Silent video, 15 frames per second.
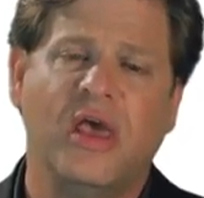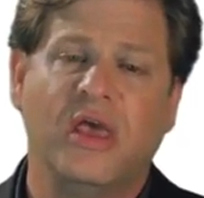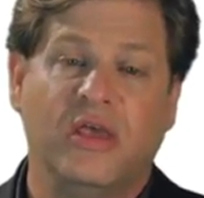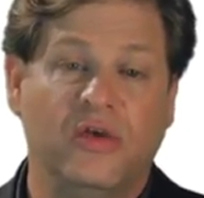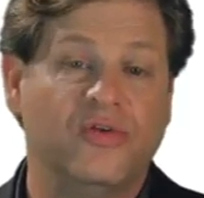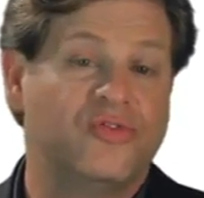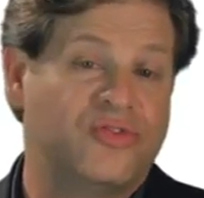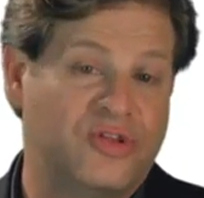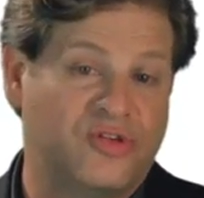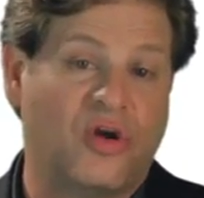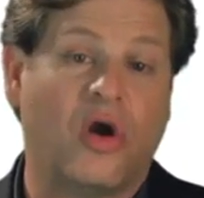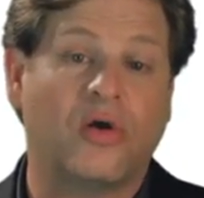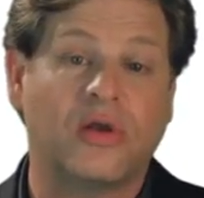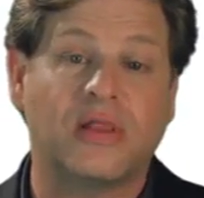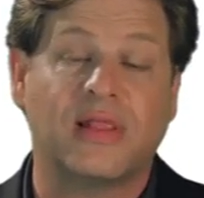Here's the
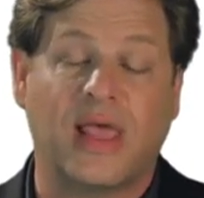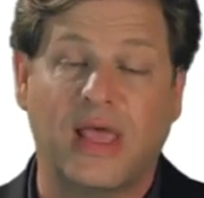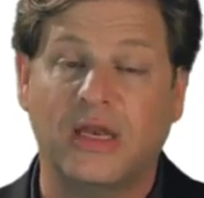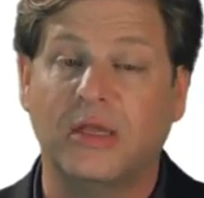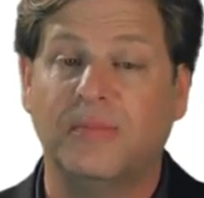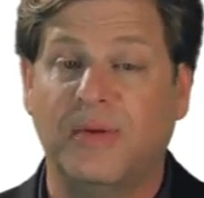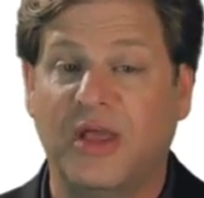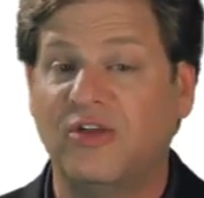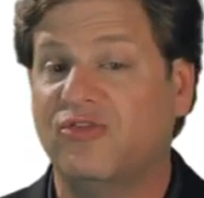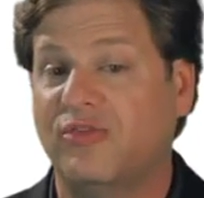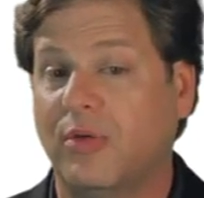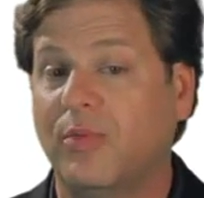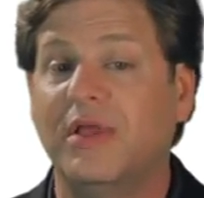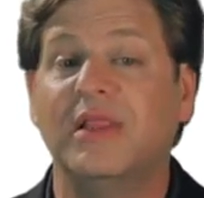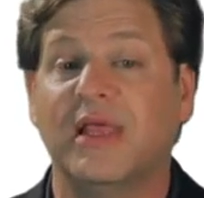target landing page
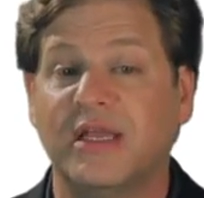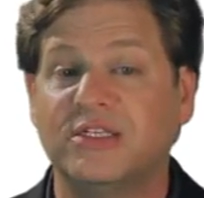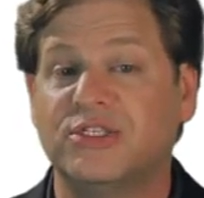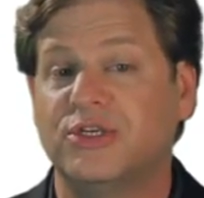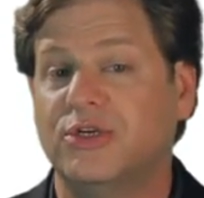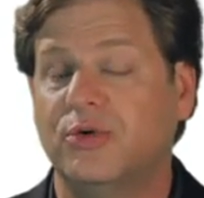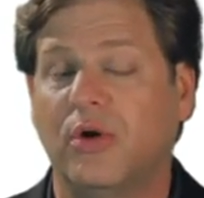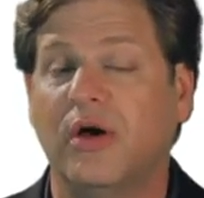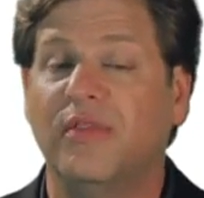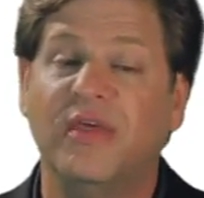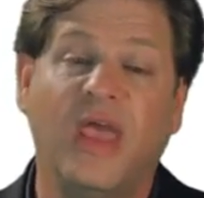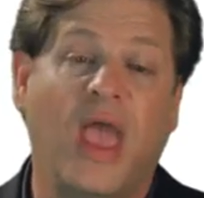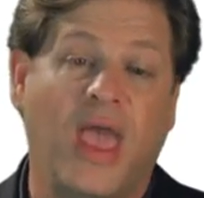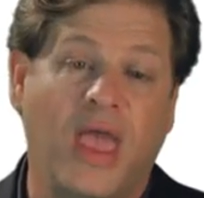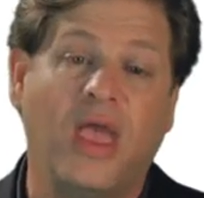that we linked to on
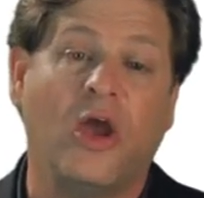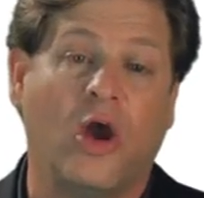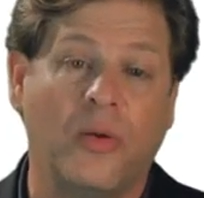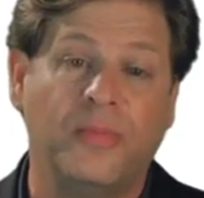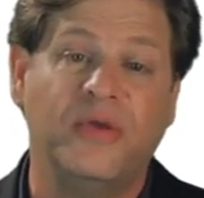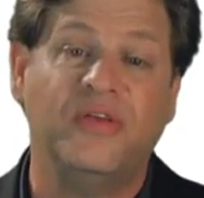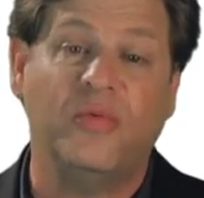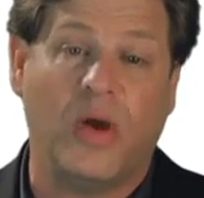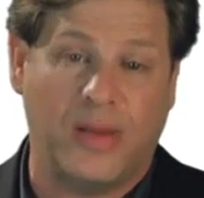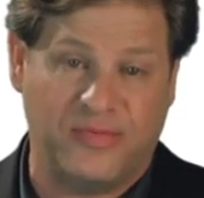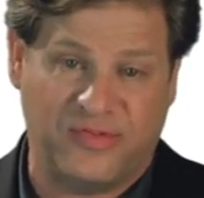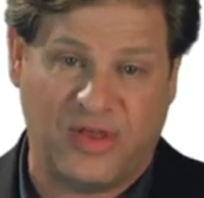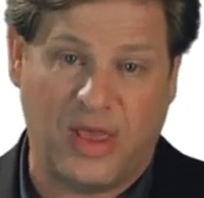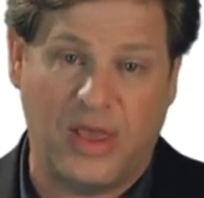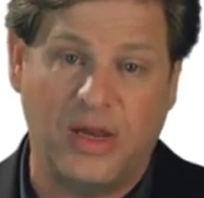the AARP
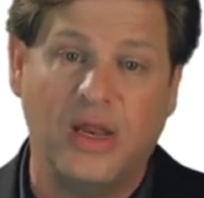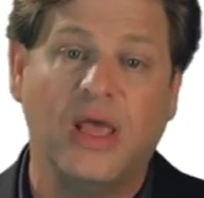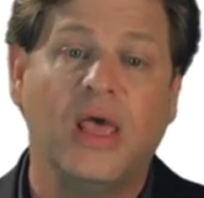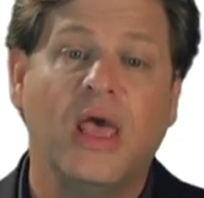website.